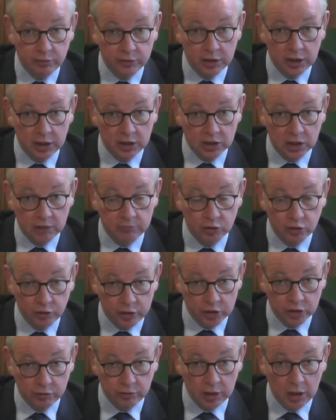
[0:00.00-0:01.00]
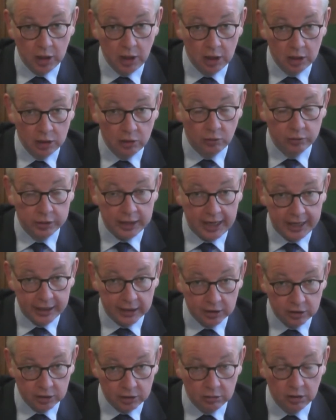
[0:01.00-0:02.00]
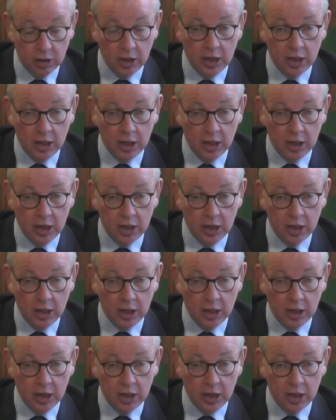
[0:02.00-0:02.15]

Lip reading: HM Treasury, Lord Agnew.